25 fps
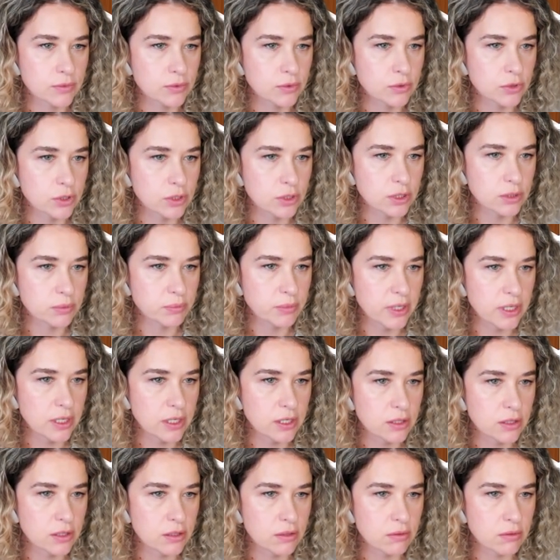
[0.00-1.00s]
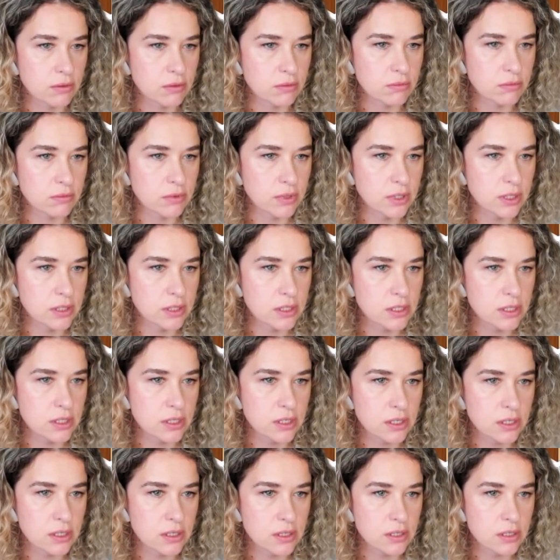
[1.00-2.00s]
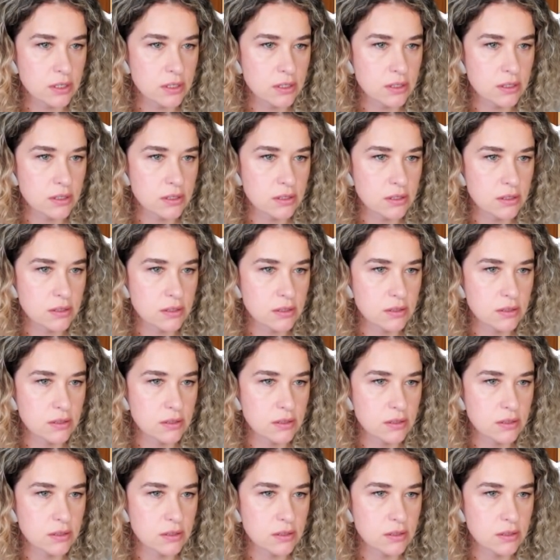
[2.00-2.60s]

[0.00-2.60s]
We'll just make it the right size,